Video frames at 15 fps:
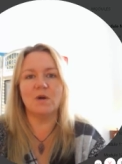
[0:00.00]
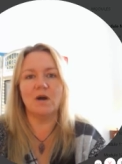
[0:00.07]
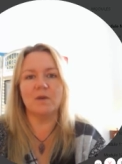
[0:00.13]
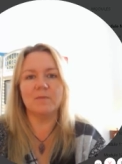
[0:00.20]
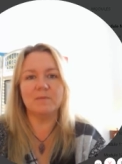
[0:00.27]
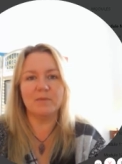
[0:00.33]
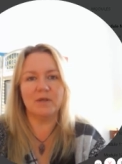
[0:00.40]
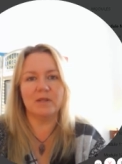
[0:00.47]

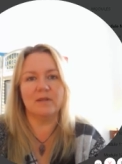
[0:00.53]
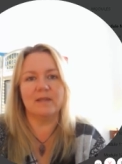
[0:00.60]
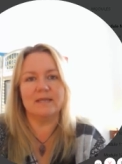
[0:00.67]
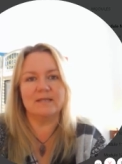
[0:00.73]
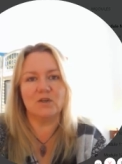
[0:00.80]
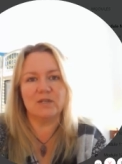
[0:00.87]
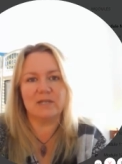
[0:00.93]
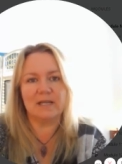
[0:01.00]
harm in putting
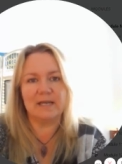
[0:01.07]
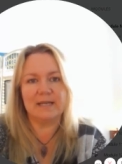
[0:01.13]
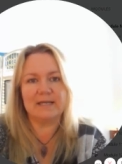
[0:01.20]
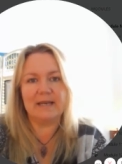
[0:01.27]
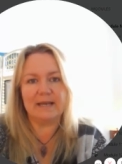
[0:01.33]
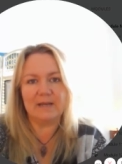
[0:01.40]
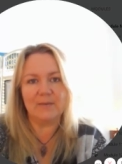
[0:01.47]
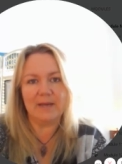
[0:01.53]
this online
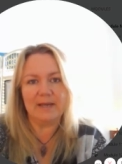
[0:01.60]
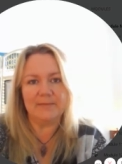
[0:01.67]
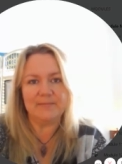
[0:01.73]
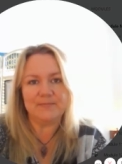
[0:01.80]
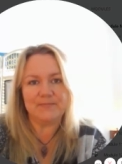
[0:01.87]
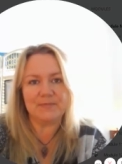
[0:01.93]
anyway